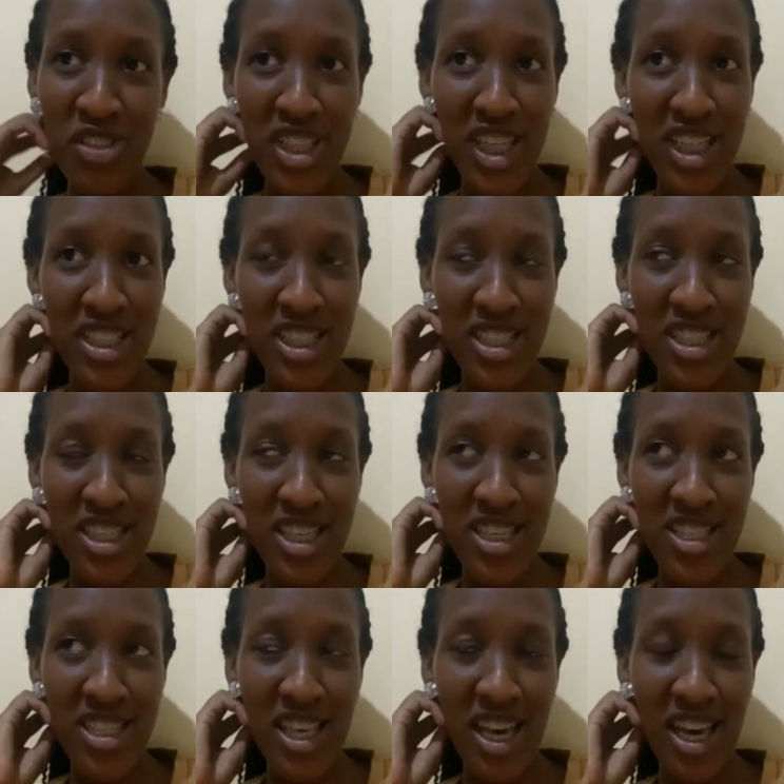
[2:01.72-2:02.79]
changes
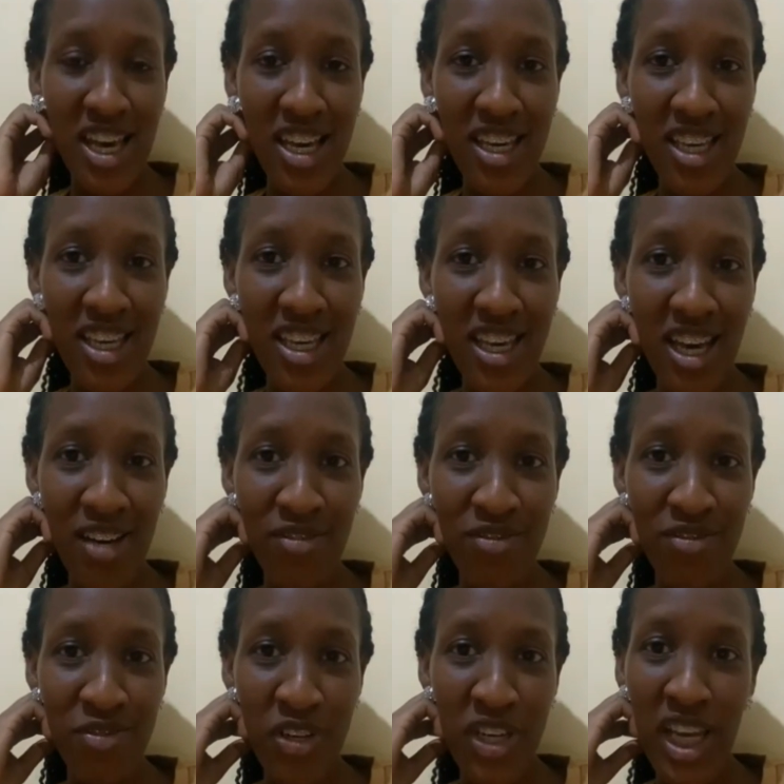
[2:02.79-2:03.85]
is I have
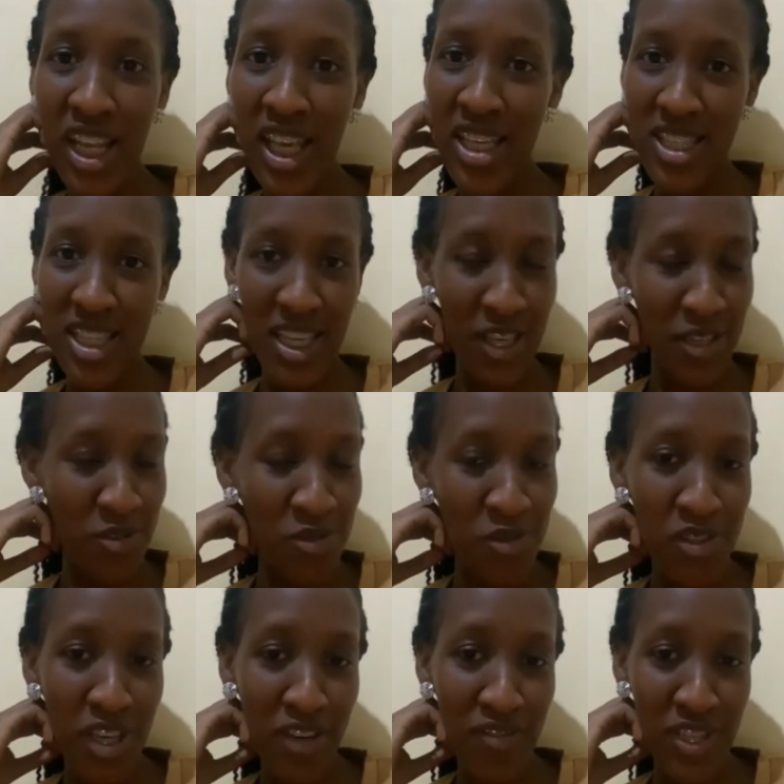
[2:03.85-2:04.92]
realized that I do
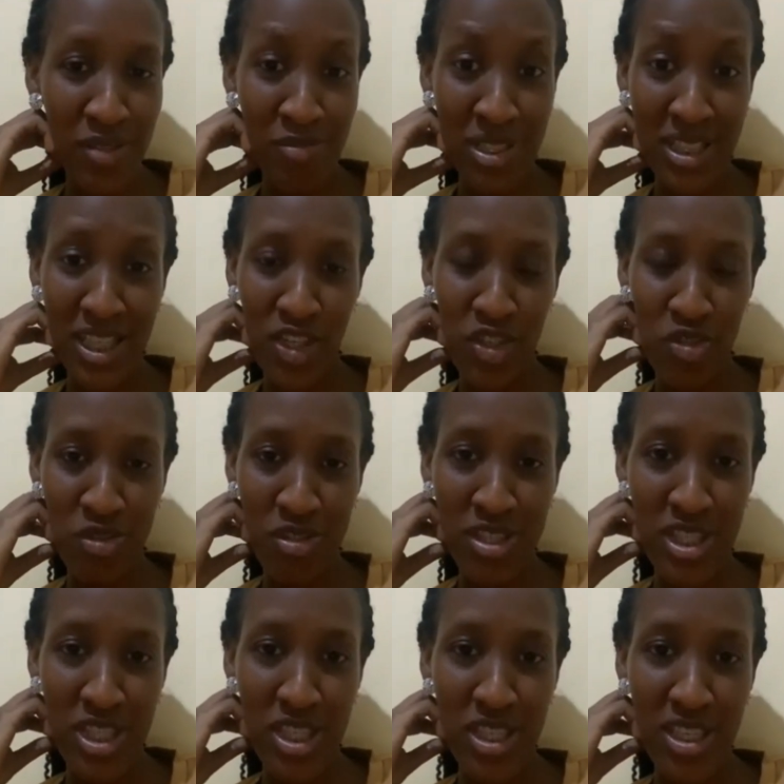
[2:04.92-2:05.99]
not have limitations.